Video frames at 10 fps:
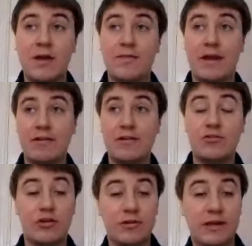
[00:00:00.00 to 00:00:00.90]
There
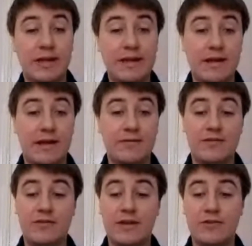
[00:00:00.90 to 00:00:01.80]
is currently, and
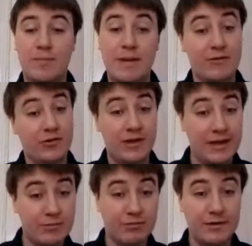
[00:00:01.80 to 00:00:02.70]
this is a bit of a
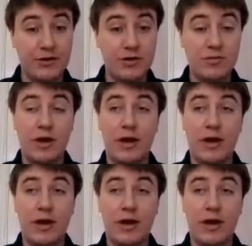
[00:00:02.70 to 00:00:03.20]
sneak preview,